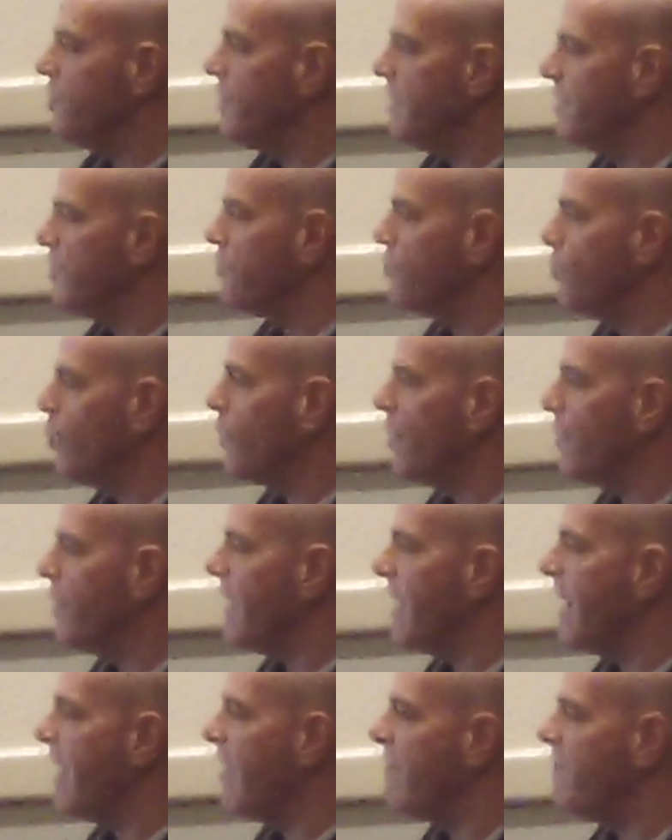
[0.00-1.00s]
is where the
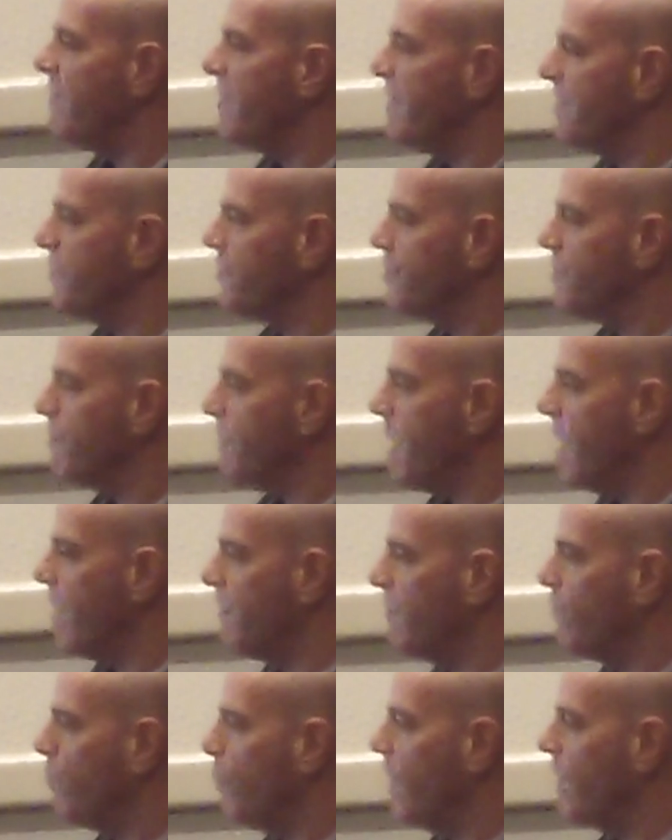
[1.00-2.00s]
heaviest amount
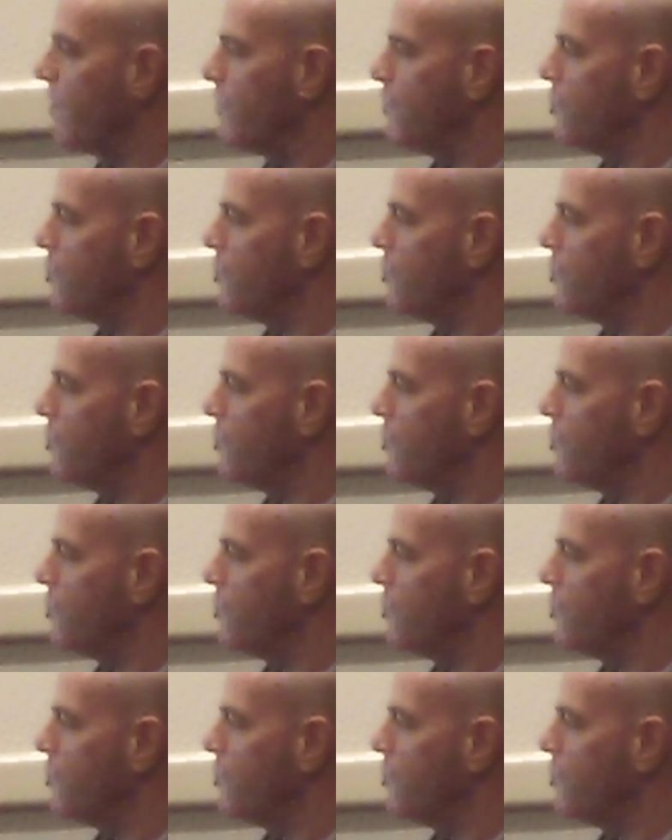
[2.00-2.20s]
of weather